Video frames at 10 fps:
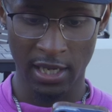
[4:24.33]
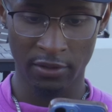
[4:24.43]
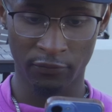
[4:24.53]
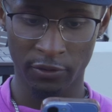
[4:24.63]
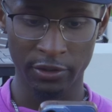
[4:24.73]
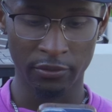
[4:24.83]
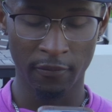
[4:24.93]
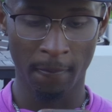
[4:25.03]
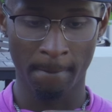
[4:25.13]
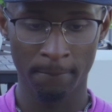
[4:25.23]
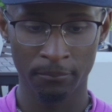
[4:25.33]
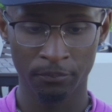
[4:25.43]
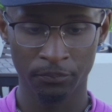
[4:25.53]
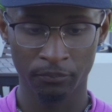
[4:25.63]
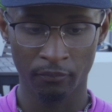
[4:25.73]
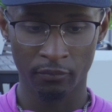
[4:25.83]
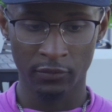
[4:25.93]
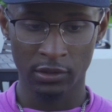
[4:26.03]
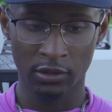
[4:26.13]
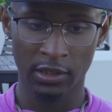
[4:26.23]
they got it for you.
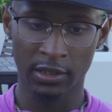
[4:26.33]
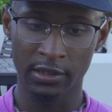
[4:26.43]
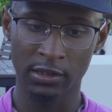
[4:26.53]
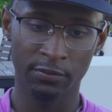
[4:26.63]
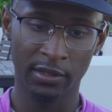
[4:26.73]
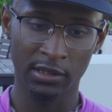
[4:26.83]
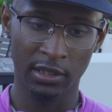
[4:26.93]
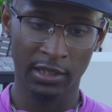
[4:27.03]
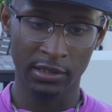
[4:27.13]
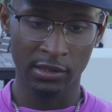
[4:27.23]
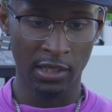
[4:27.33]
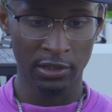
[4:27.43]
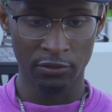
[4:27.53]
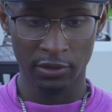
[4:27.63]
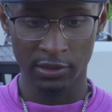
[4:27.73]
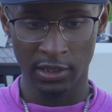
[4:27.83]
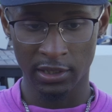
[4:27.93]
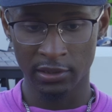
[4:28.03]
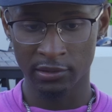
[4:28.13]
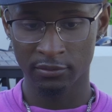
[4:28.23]
So yeah, this is Space
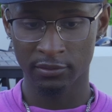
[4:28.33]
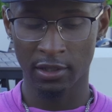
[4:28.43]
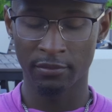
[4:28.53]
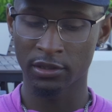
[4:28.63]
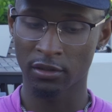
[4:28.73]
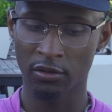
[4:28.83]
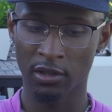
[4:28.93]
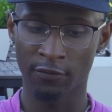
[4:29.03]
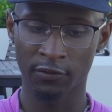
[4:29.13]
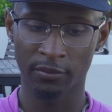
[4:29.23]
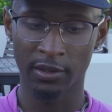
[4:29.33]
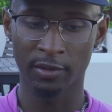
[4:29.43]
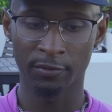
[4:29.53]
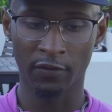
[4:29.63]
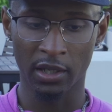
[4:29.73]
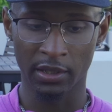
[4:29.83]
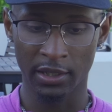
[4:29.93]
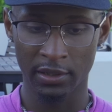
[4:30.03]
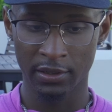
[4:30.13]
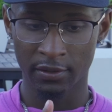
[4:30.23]
cadets.usa Y'all make sure y'all go cop them, get on the
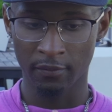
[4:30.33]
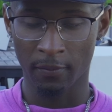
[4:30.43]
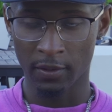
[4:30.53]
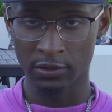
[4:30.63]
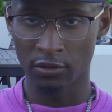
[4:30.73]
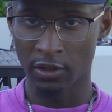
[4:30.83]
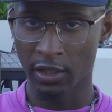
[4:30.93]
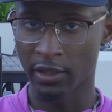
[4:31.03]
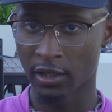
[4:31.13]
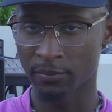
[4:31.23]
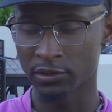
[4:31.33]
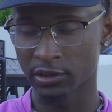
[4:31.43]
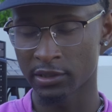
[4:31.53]
5K. let's go ahead and hop